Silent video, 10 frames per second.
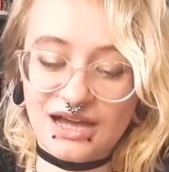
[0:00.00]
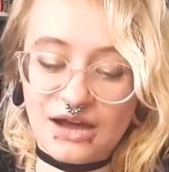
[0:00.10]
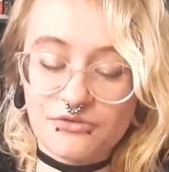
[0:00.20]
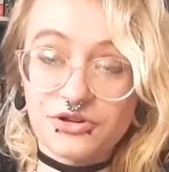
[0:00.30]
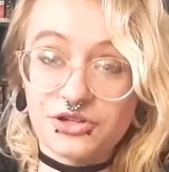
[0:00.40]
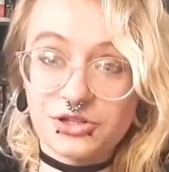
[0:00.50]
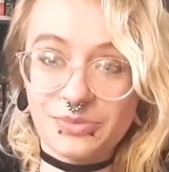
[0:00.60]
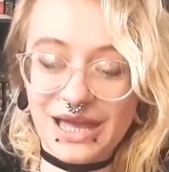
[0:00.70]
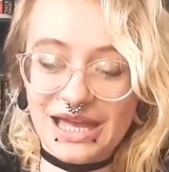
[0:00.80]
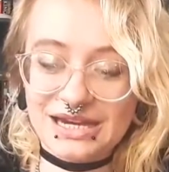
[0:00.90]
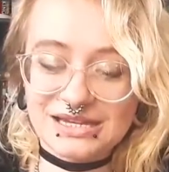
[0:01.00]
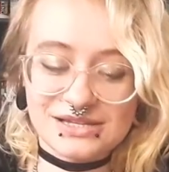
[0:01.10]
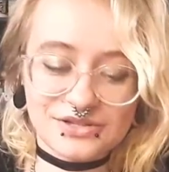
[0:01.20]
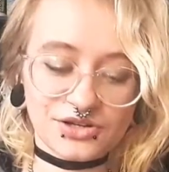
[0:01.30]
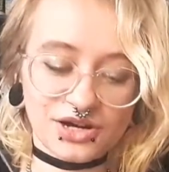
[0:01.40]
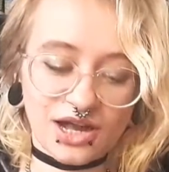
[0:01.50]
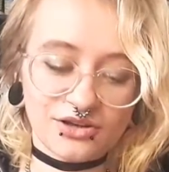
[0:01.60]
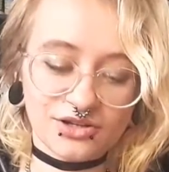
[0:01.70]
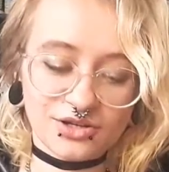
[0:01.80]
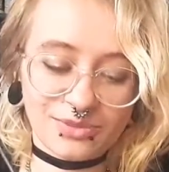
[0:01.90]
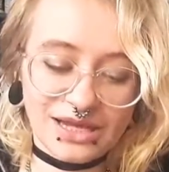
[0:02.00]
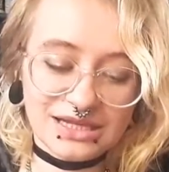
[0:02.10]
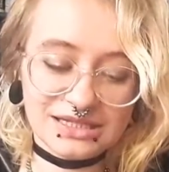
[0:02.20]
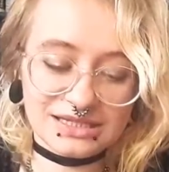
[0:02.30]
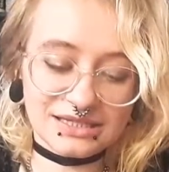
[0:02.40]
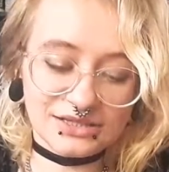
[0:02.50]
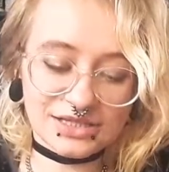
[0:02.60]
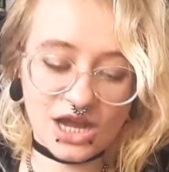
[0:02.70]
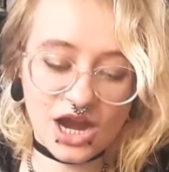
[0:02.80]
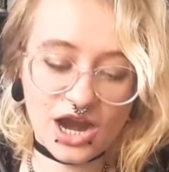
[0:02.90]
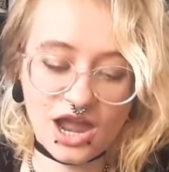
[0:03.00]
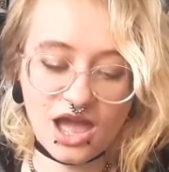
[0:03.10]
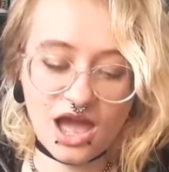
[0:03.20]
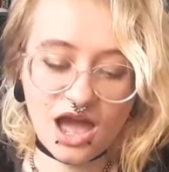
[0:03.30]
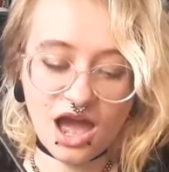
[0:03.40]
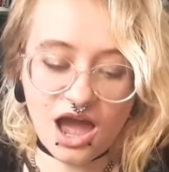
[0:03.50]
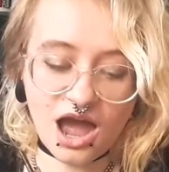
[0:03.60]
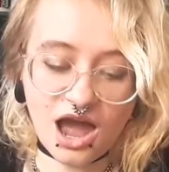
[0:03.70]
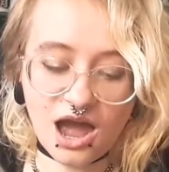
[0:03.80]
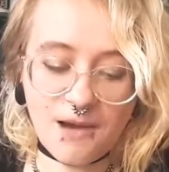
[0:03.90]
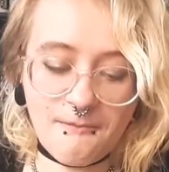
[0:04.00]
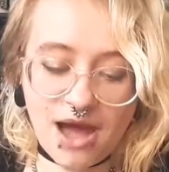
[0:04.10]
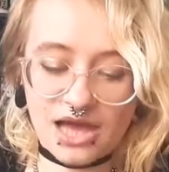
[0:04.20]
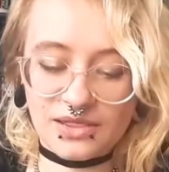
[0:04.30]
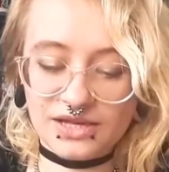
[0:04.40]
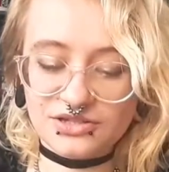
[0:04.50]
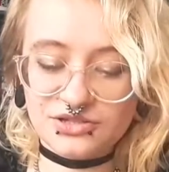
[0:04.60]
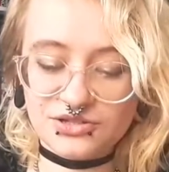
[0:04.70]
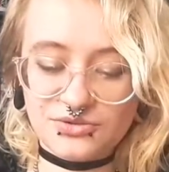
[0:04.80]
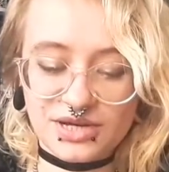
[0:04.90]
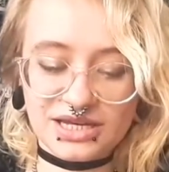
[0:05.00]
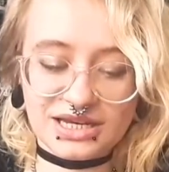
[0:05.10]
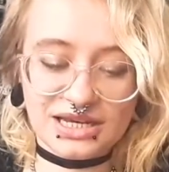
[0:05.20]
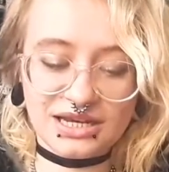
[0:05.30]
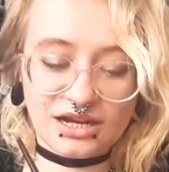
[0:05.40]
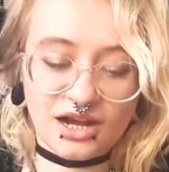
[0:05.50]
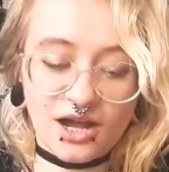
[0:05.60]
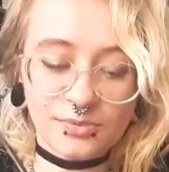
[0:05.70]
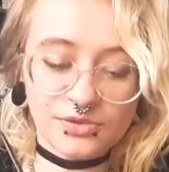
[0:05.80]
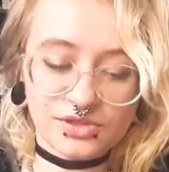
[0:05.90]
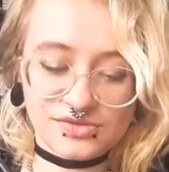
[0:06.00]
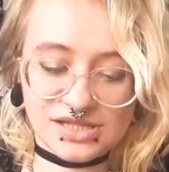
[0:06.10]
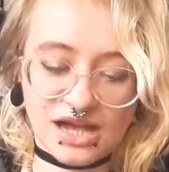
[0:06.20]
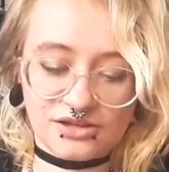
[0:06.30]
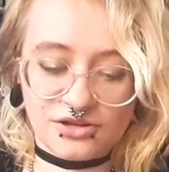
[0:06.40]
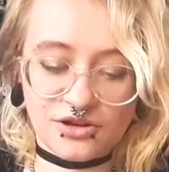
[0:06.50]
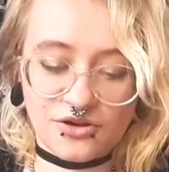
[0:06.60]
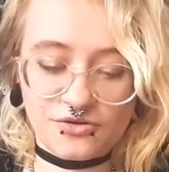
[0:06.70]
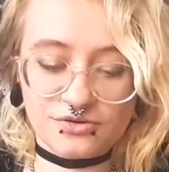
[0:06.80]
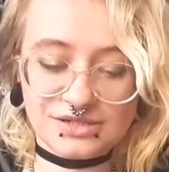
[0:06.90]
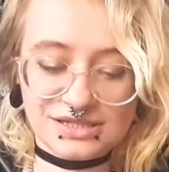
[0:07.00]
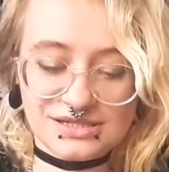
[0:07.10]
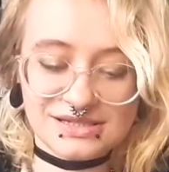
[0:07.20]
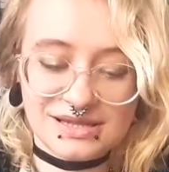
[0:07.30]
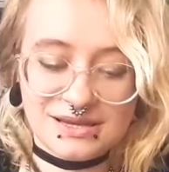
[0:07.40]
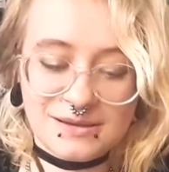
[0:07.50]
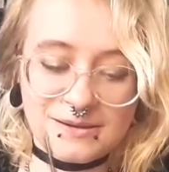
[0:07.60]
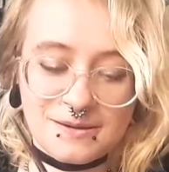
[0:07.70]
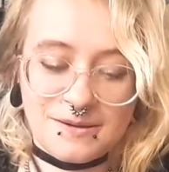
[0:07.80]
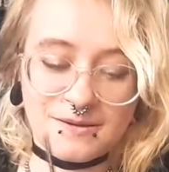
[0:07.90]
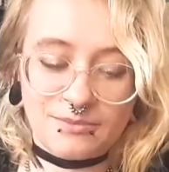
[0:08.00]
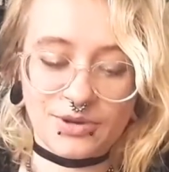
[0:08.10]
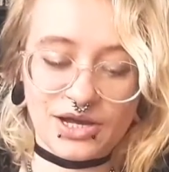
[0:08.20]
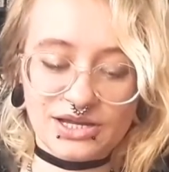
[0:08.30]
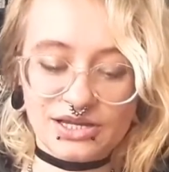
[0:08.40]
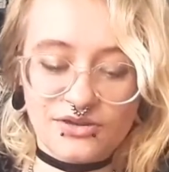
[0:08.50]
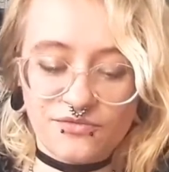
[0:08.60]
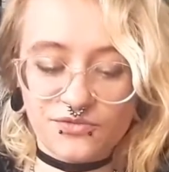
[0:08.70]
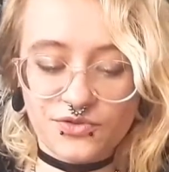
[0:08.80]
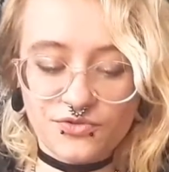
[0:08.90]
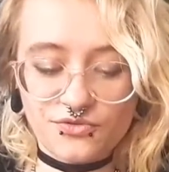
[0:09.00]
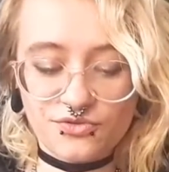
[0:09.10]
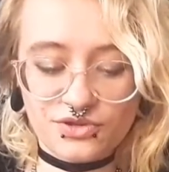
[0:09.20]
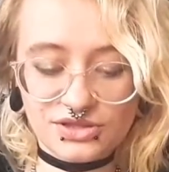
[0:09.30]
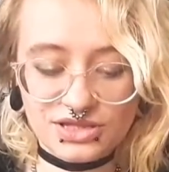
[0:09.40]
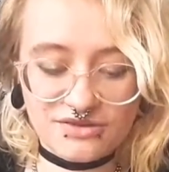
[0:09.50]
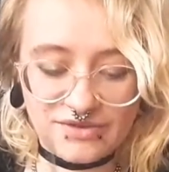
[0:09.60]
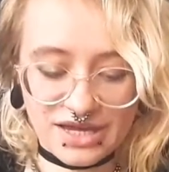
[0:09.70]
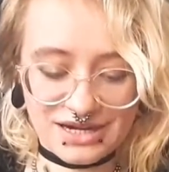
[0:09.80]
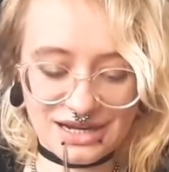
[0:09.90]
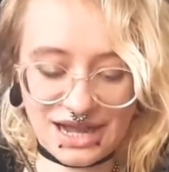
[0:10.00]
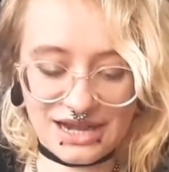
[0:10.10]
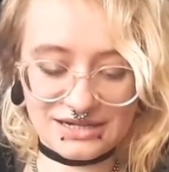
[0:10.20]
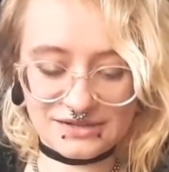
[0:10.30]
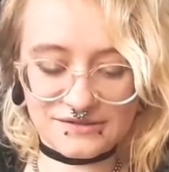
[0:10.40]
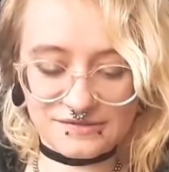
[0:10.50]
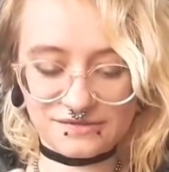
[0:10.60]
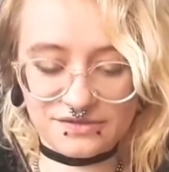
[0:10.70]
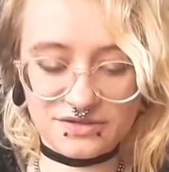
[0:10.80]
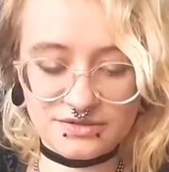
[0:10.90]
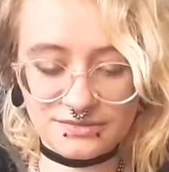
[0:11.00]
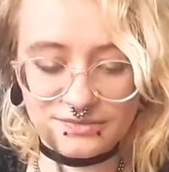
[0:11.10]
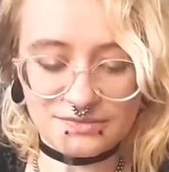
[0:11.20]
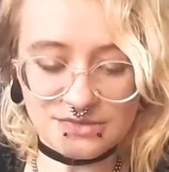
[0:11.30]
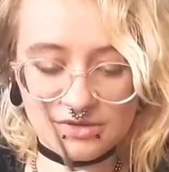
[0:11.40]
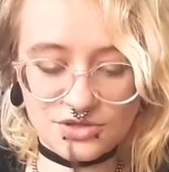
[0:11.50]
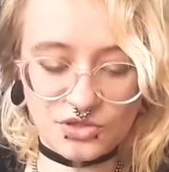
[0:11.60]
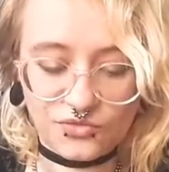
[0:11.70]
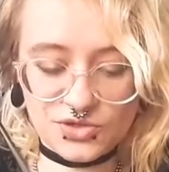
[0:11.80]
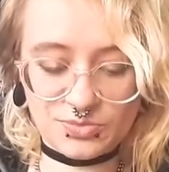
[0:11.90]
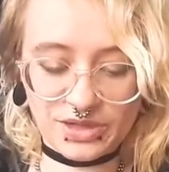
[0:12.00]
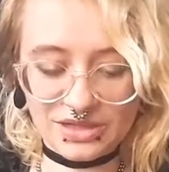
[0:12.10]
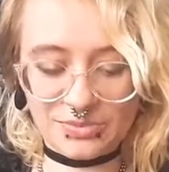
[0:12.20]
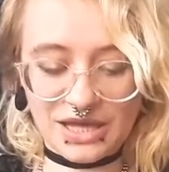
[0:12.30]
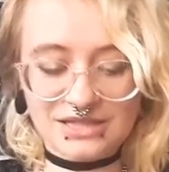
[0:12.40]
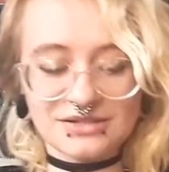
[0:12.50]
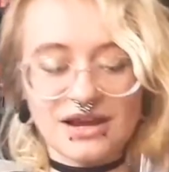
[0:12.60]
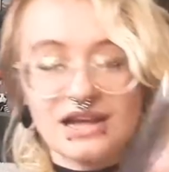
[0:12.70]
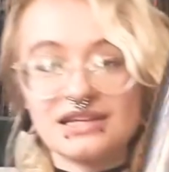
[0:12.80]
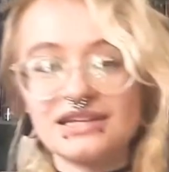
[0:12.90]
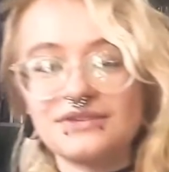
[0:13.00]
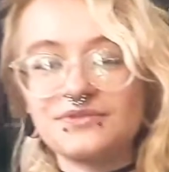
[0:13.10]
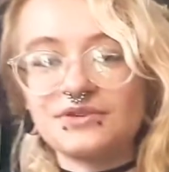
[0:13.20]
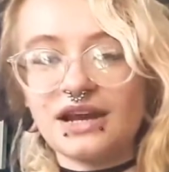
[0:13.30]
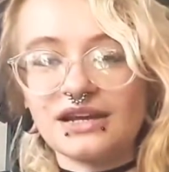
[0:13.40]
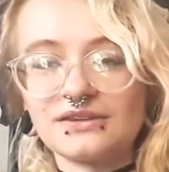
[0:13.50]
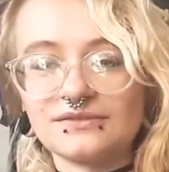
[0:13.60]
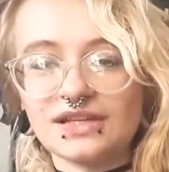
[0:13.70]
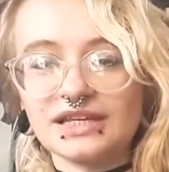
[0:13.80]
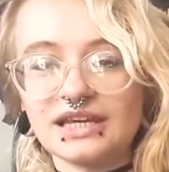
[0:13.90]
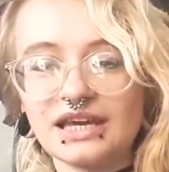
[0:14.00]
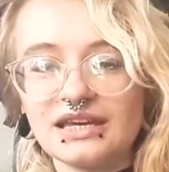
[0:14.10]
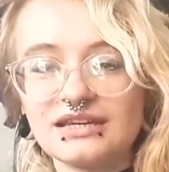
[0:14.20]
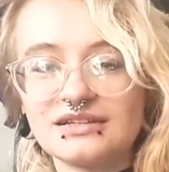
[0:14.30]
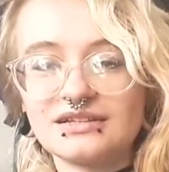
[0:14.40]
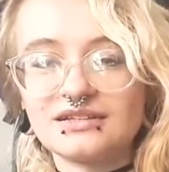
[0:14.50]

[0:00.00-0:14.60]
how good your paint is or how good your painting skills are. I like to do it in a couple of solid coats, but if you leave it kind of, so if you spread the paint around, it gives you kind of like a